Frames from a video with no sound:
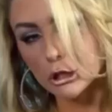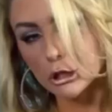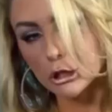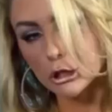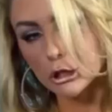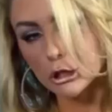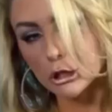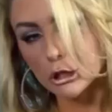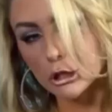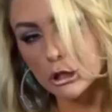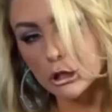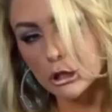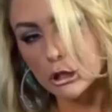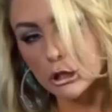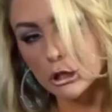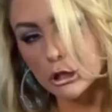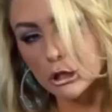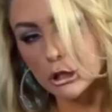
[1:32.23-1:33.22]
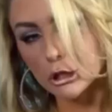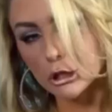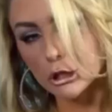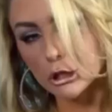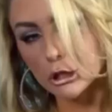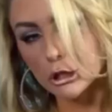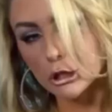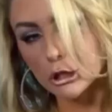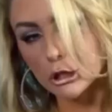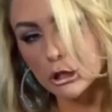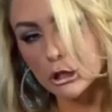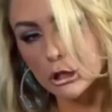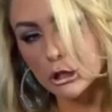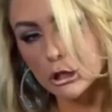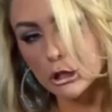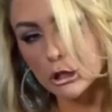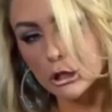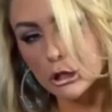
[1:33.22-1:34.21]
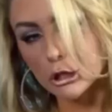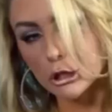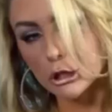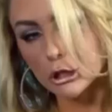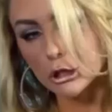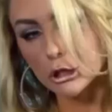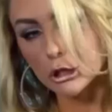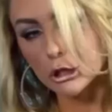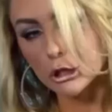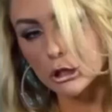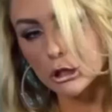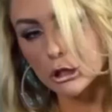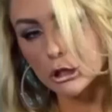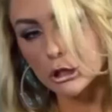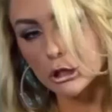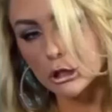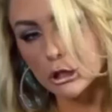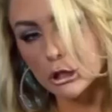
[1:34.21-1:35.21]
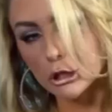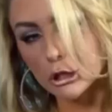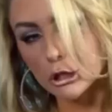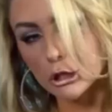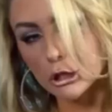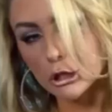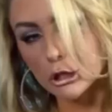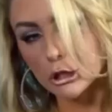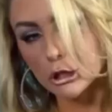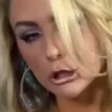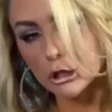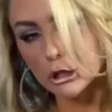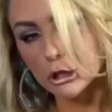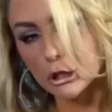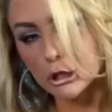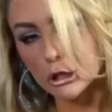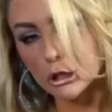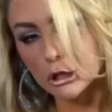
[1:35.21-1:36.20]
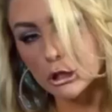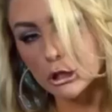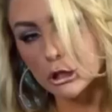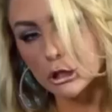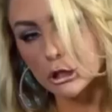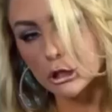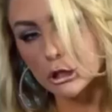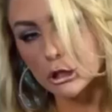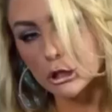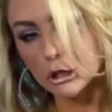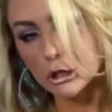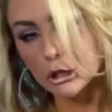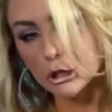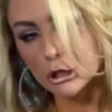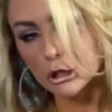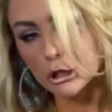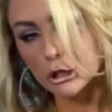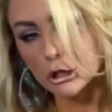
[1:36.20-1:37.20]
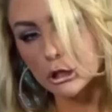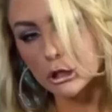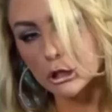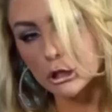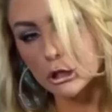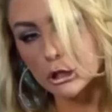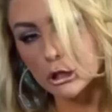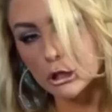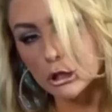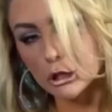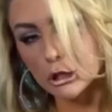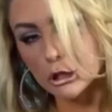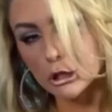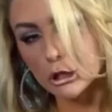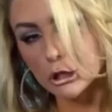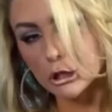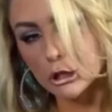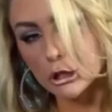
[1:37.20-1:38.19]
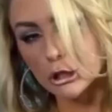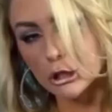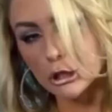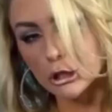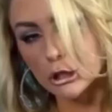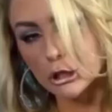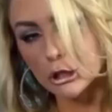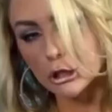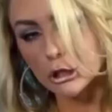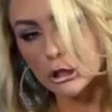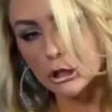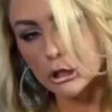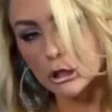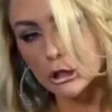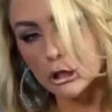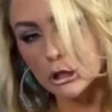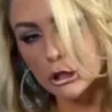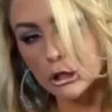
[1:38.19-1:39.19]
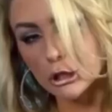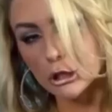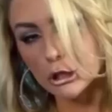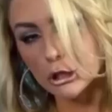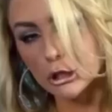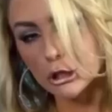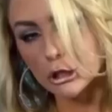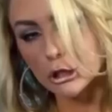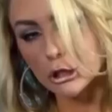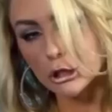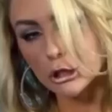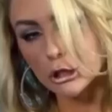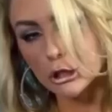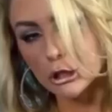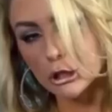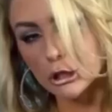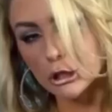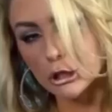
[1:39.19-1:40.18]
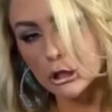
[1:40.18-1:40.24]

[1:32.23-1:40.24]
The person shown says nothing.